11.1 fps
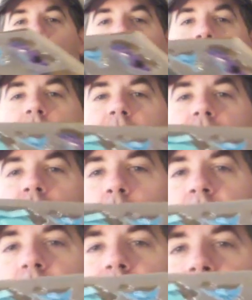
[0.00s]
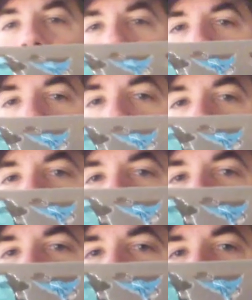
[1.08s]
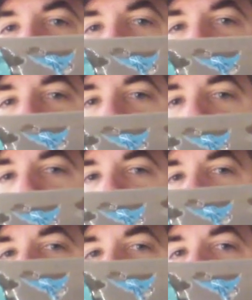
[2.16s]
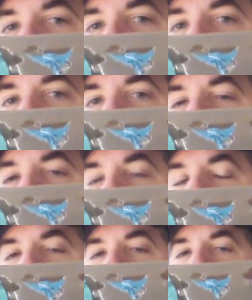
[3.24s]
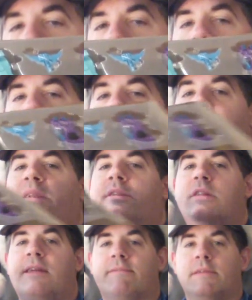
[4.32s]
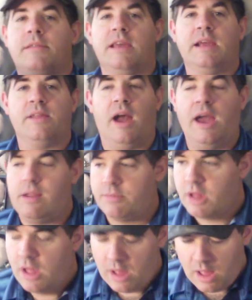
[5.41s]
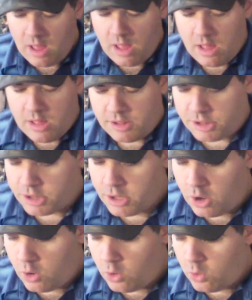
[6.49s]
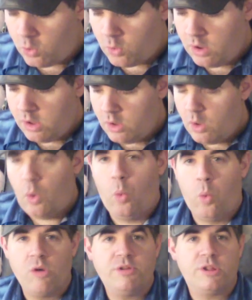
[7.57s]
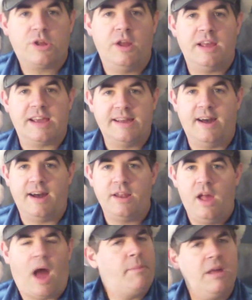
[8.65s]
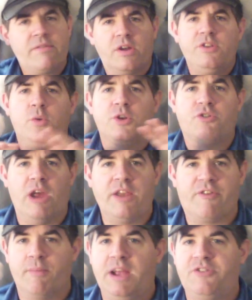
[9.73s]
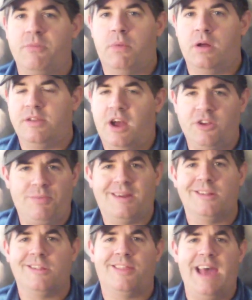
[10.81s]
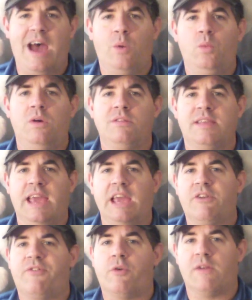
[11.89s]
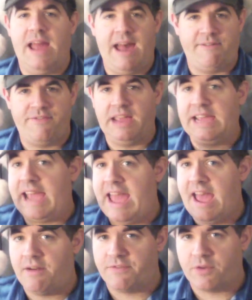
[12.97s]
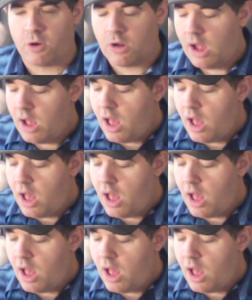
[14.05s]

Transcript: I don't wanna angle it too much because they'll start falling up. I still have to uncut all the weapons and everything and the items. So we're just gonna cut. I'm not even gonna do a transformation montage because that will take for effing ever.